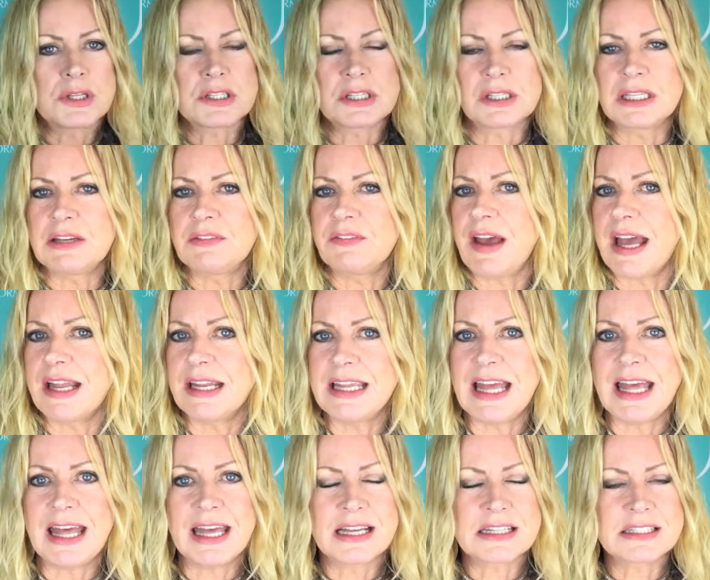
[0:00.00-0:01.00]
to leave any
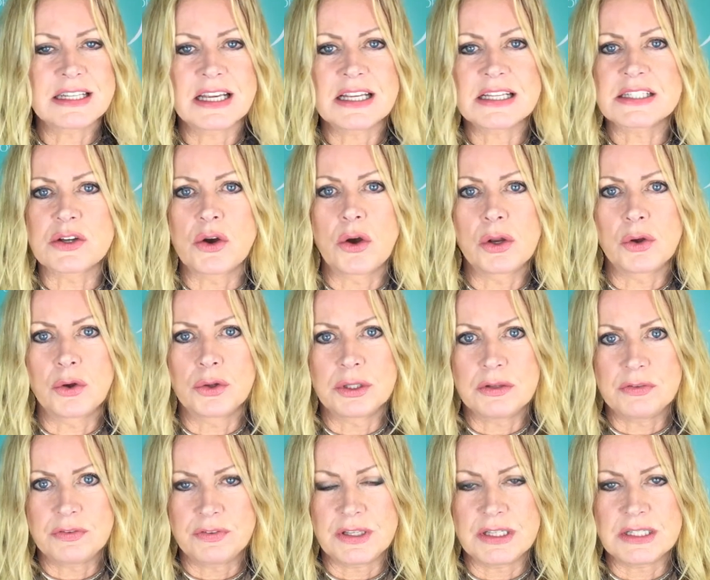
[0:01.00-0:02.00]
excess oil on the
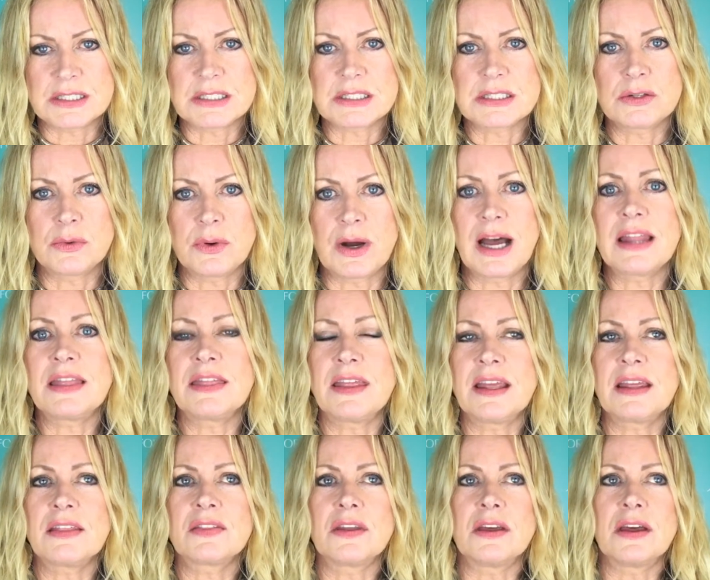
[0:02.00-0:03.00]
face. So I
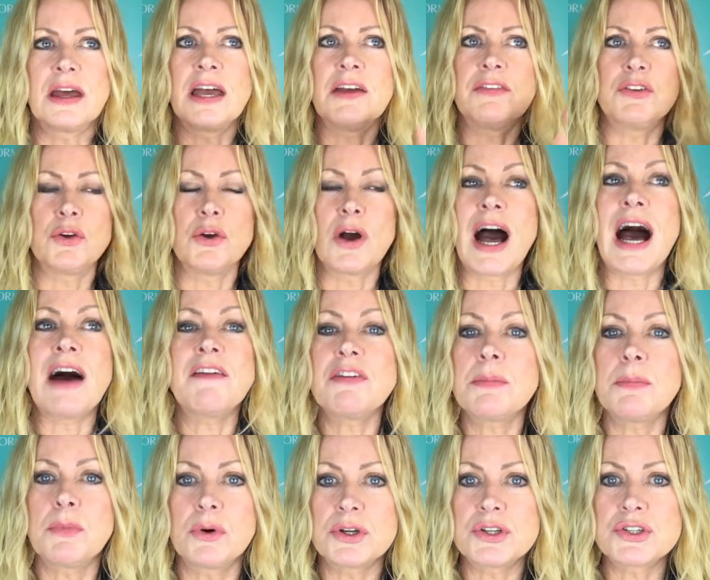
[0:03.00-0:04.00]
think that if you have a
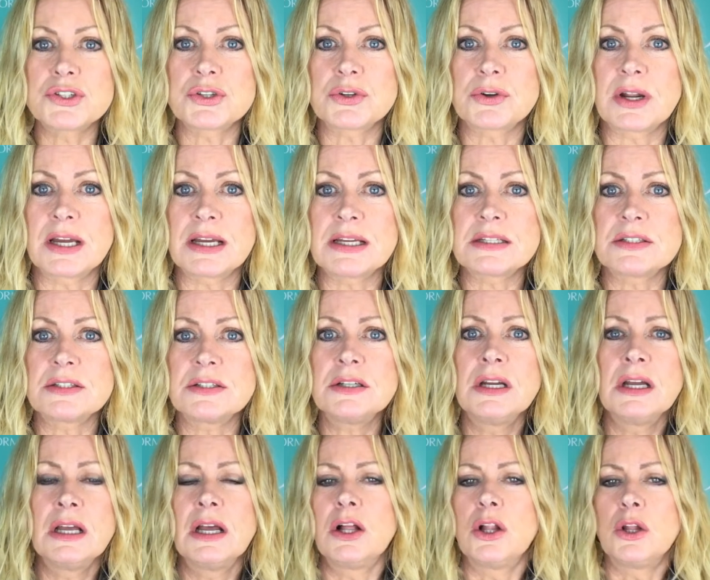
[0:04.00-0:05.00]
moisturizer,
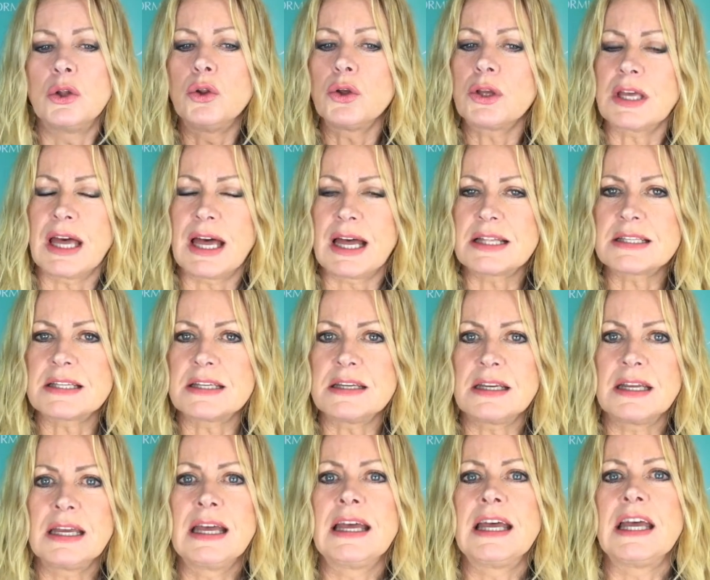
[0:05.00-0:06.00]
look at it.
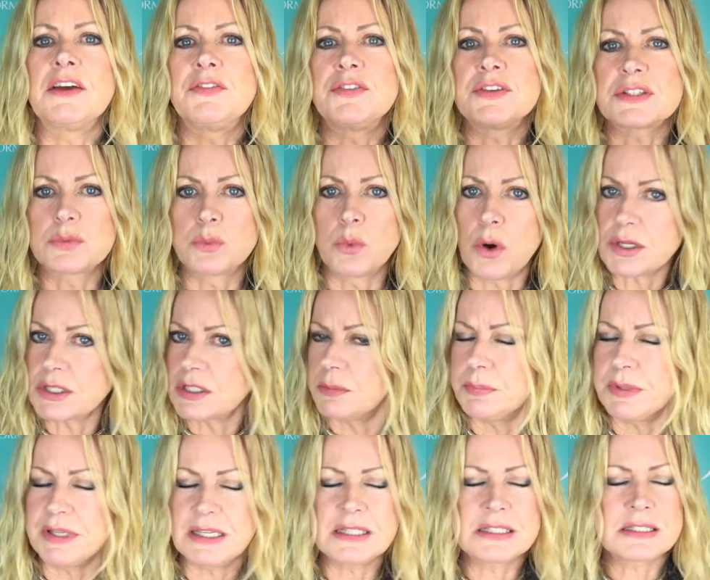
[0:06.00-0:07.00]
If it's
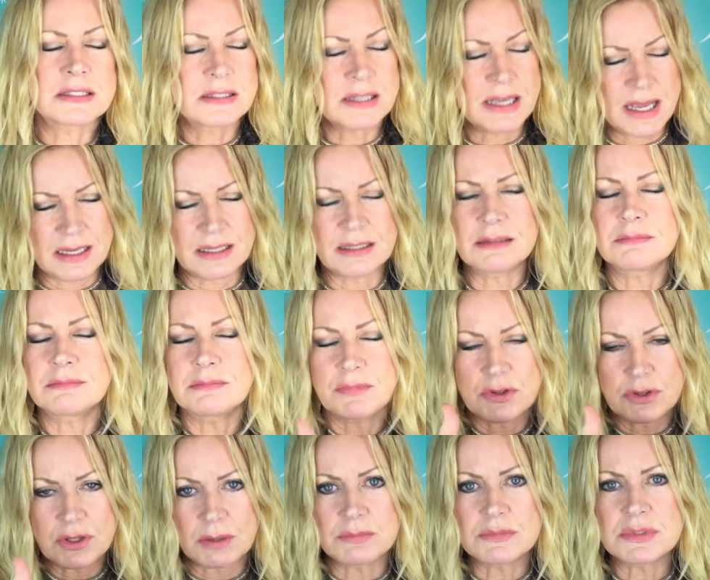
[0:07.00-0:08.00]
water-based, then
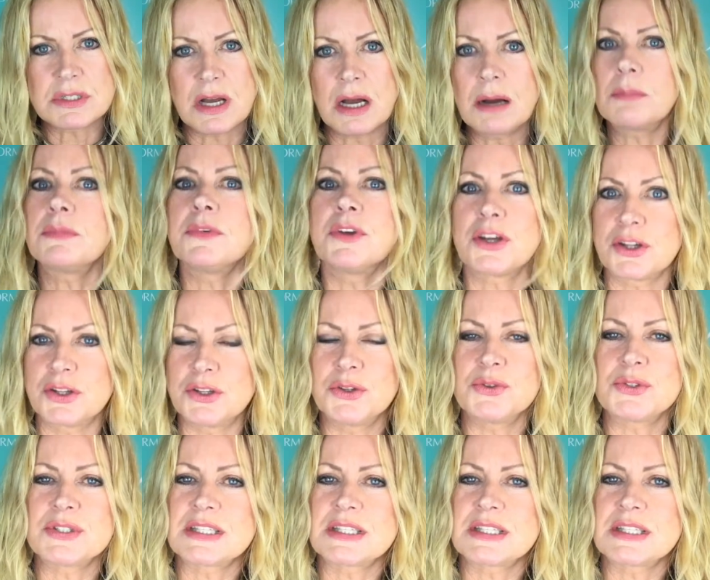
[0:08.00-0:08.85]
thumbs up, you can use